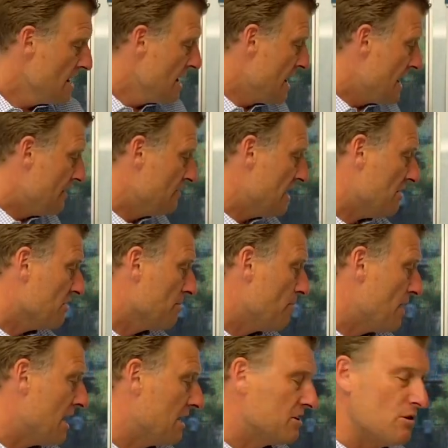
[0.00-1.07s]
And the other
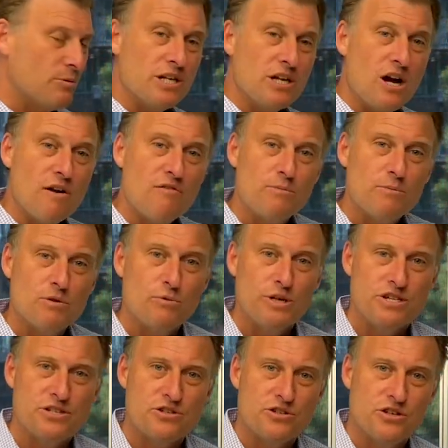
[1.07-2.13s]
part that we know from the
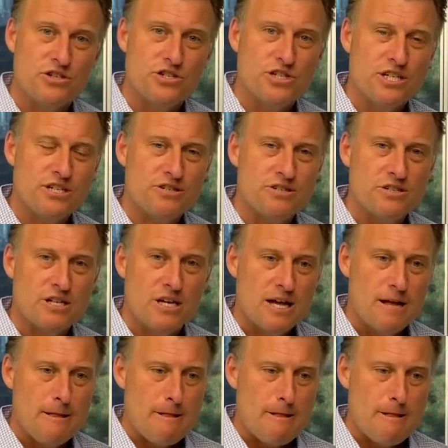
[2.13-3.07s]
research is